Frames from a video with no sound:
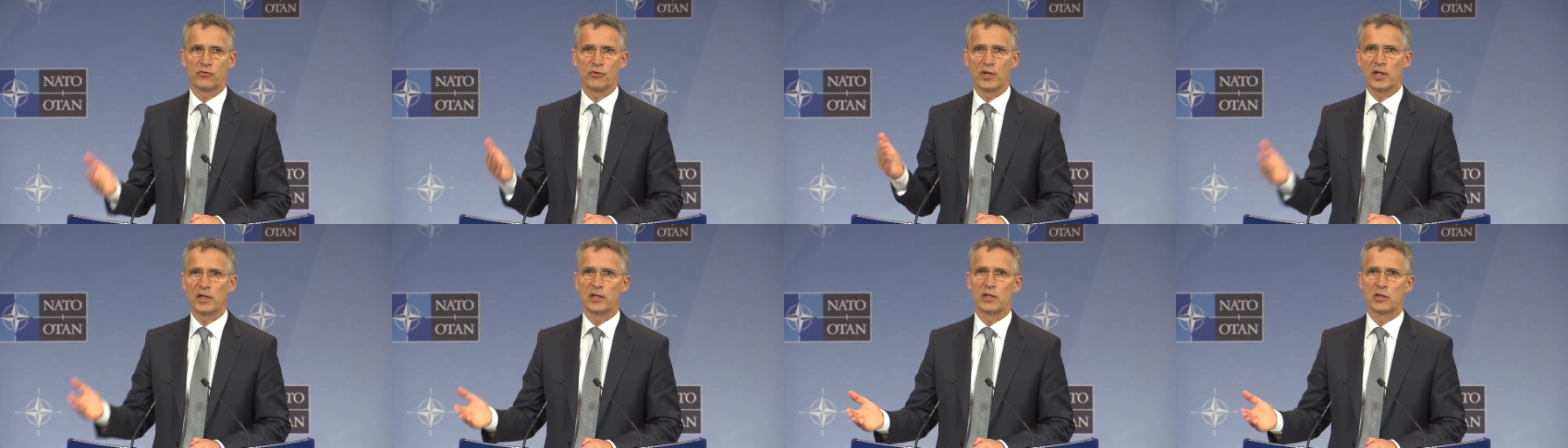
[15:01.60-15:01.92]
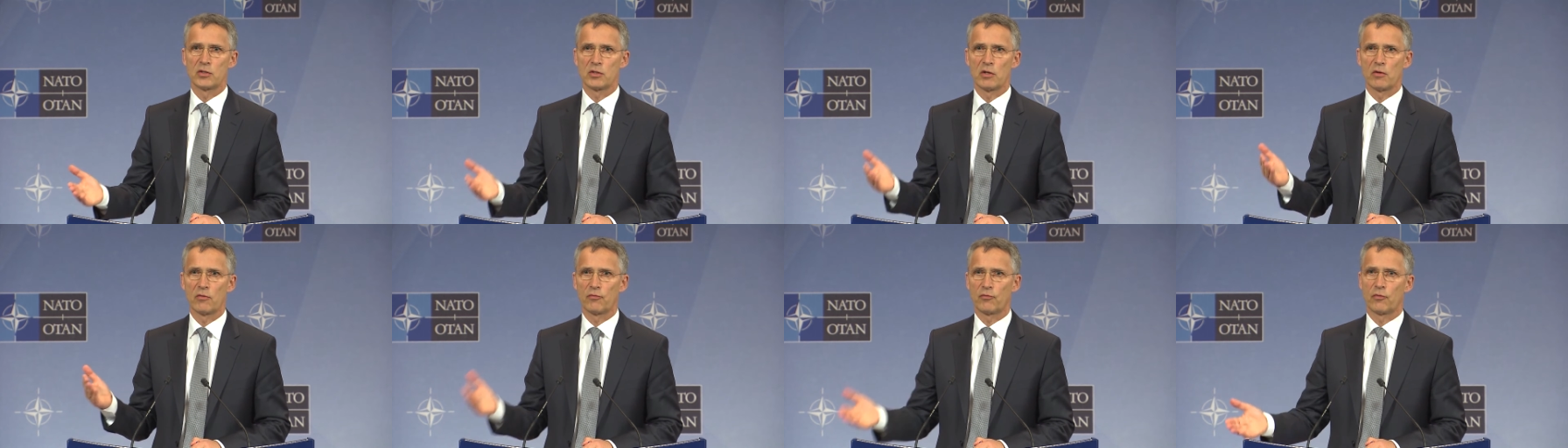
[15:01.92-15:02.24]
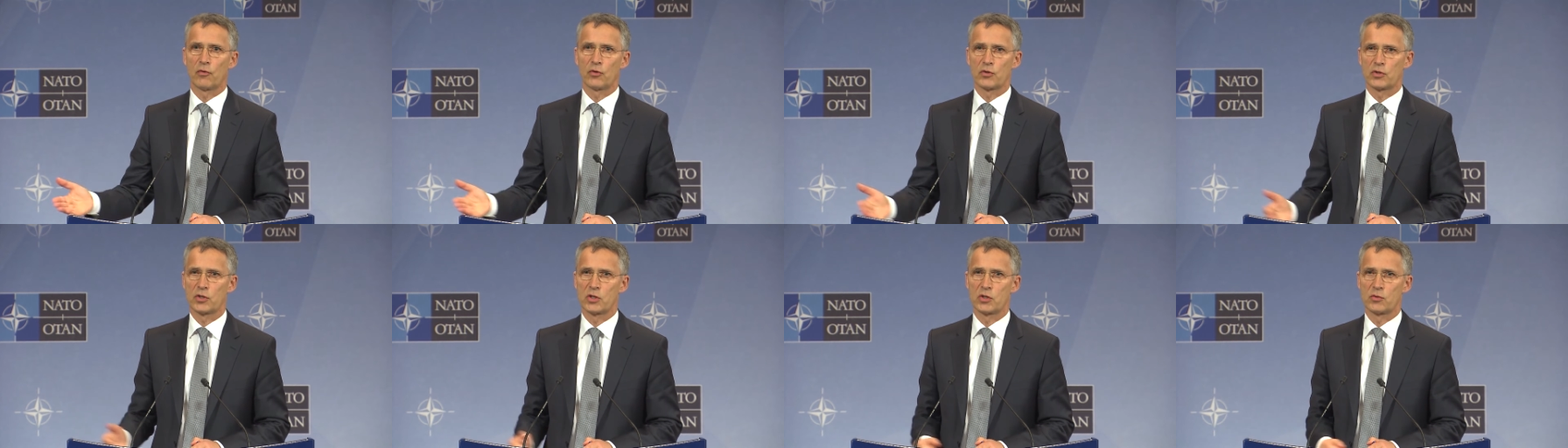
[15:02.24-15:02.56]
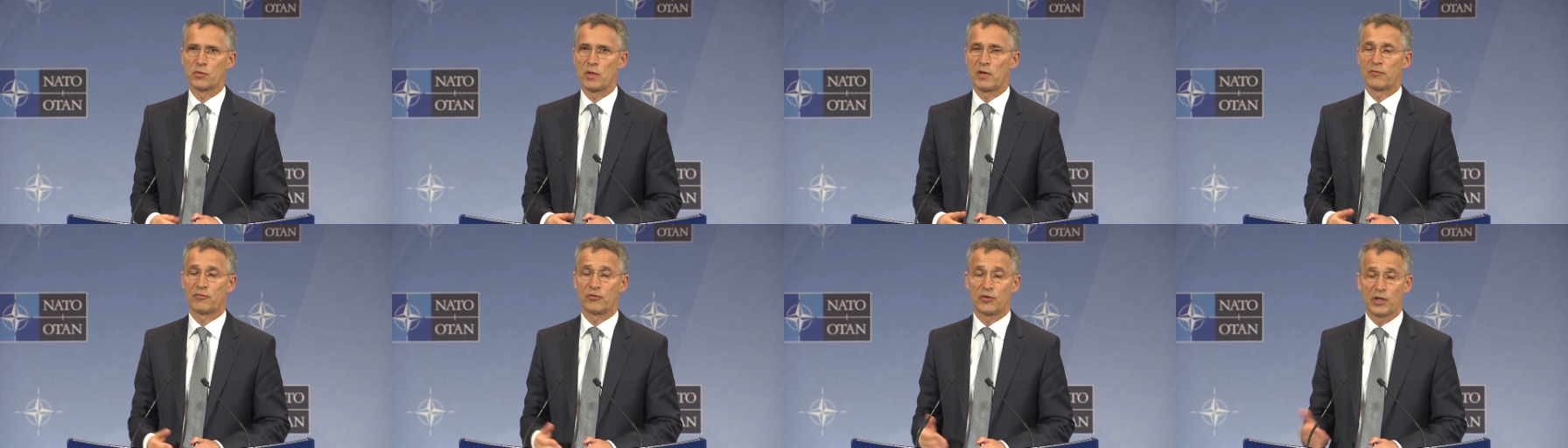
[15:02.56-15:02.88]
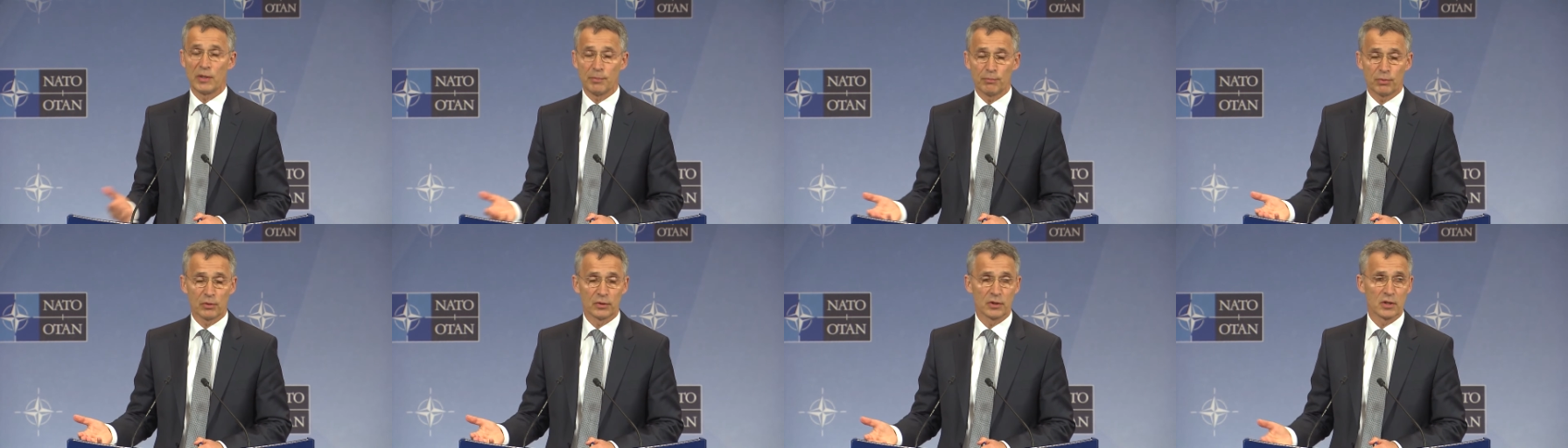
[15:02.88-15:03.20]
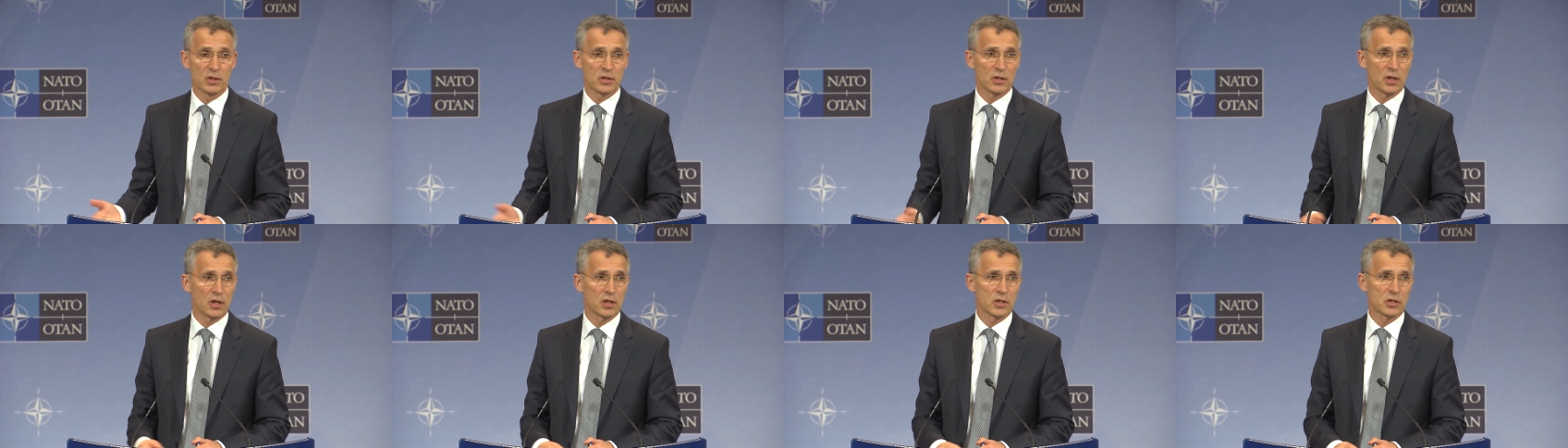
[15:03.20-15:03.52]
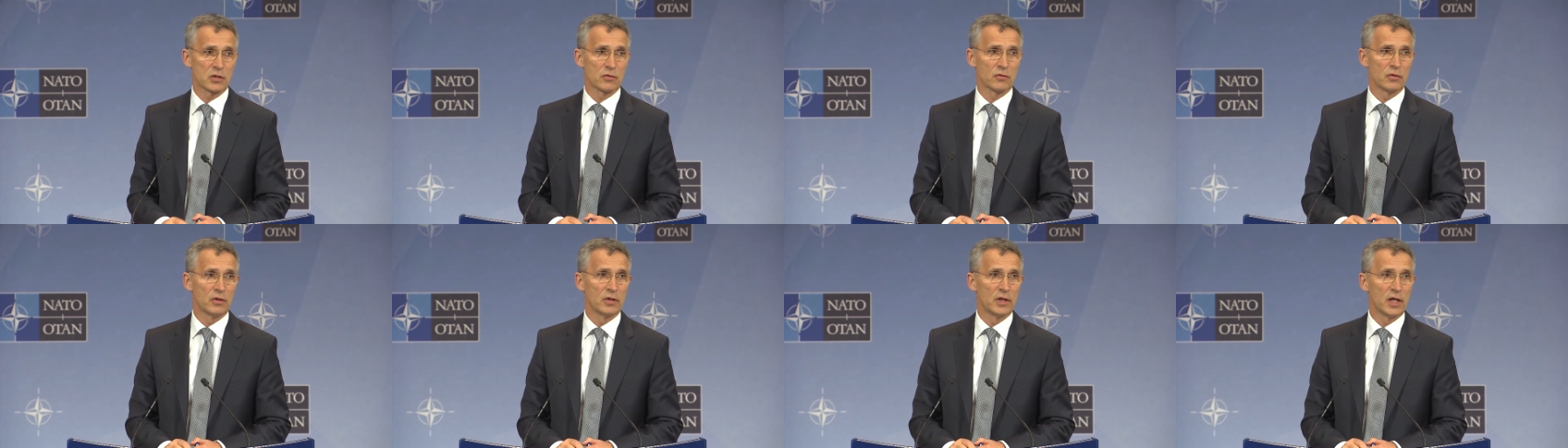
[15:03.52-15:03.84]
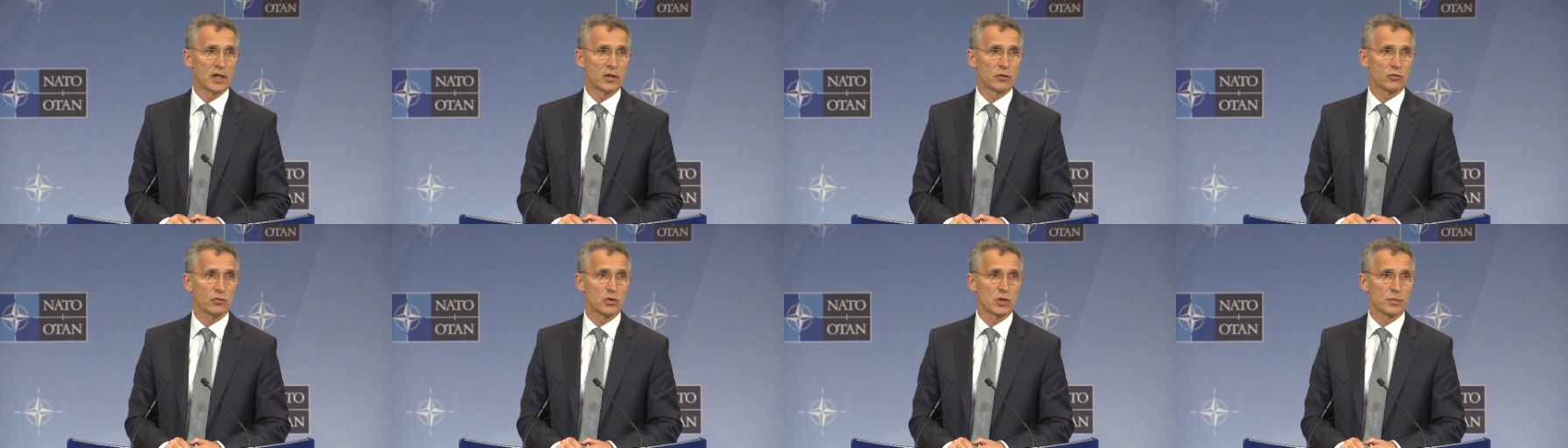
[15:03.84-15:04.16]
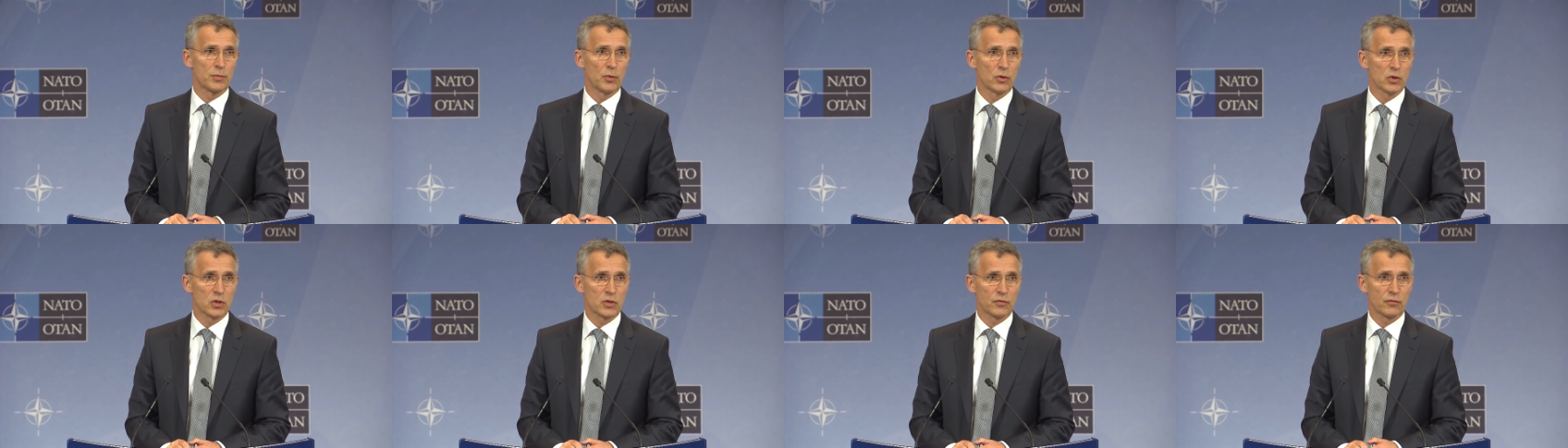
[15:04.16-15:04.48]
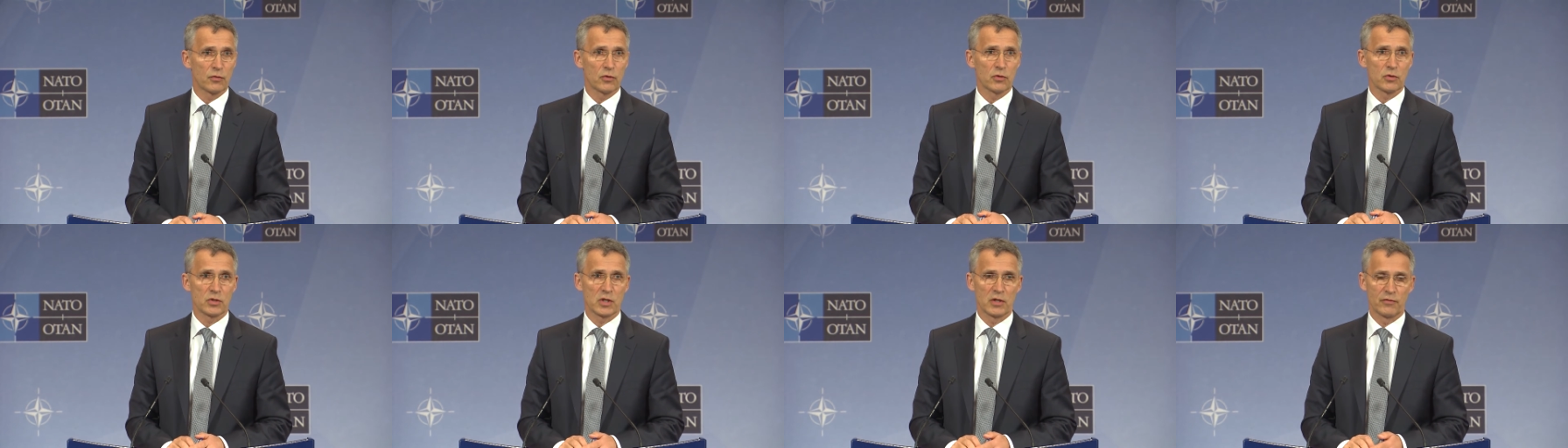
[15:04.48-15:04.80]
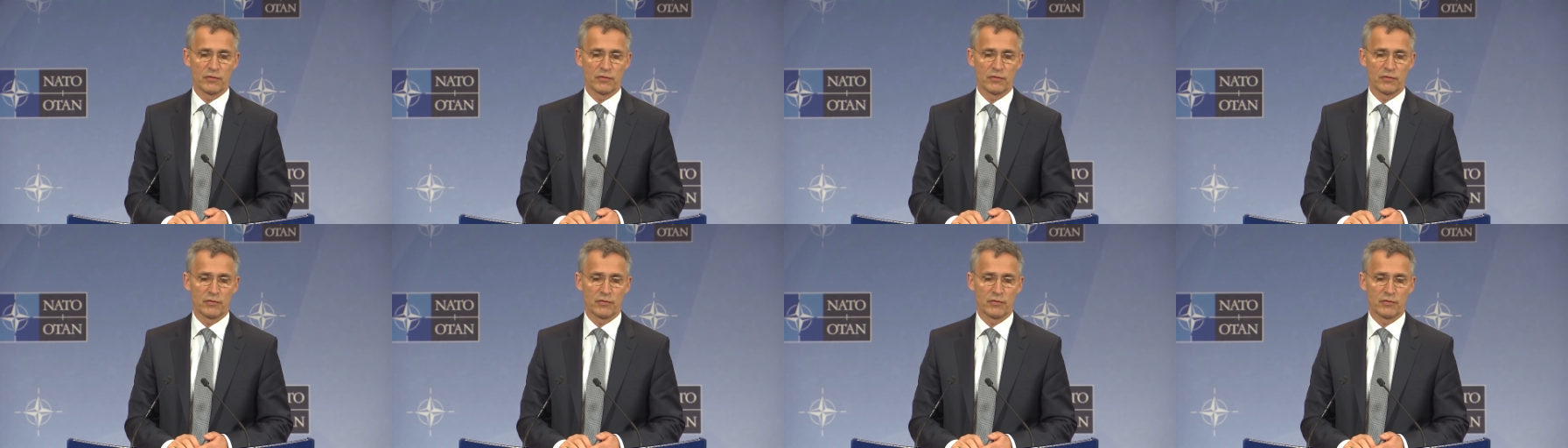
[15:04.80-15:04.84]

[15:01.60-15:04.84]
readiness of our forces. We have tripled the size of the NATO response force,